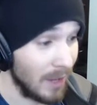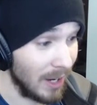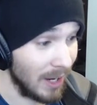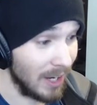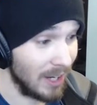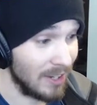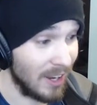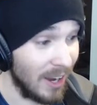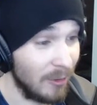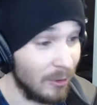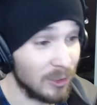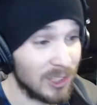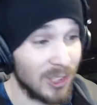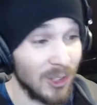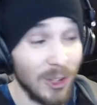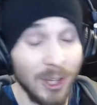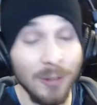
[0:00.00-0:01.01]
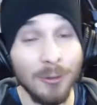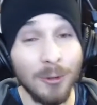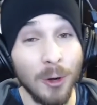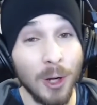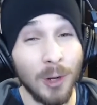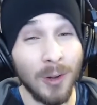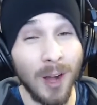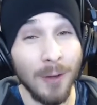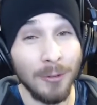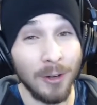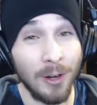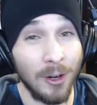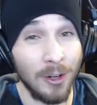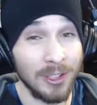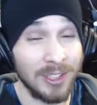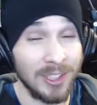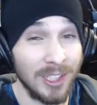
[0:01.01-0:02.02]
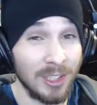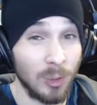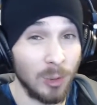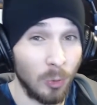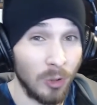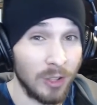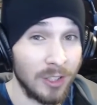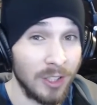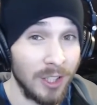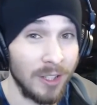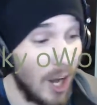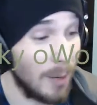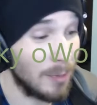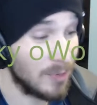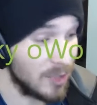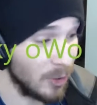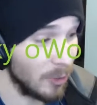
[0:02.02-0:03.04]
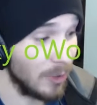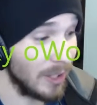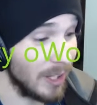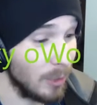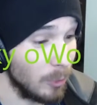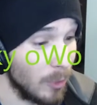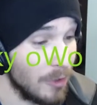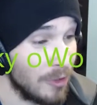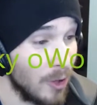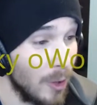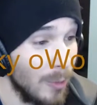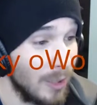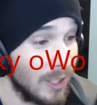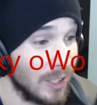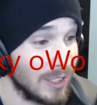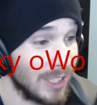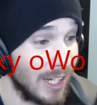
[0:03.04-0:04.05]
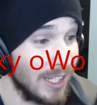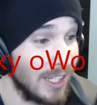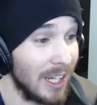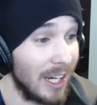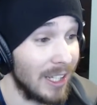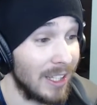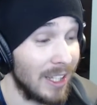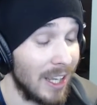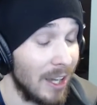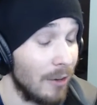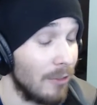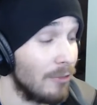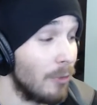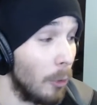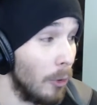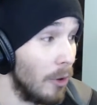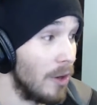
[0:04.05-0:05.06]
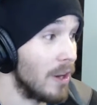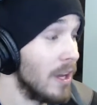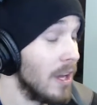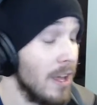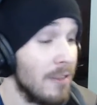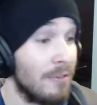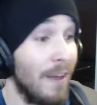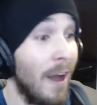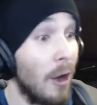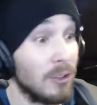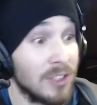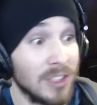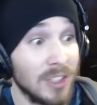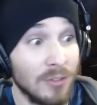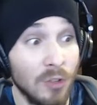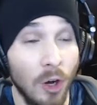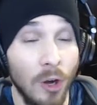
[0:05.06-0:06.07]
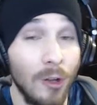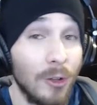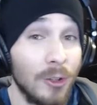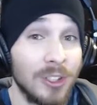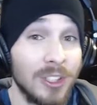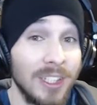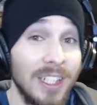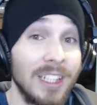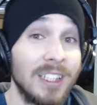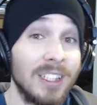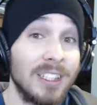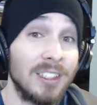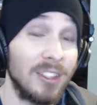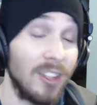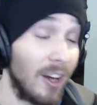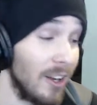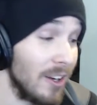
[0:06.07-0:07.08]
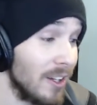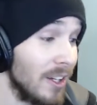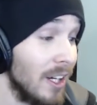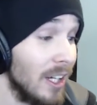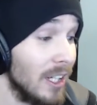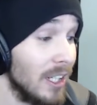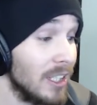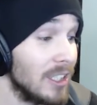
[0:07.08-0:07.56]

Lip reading: And I was looking for a graphic artist to get the work done. Stopped doing it with her because I can't afford thousands of dollars to get this done.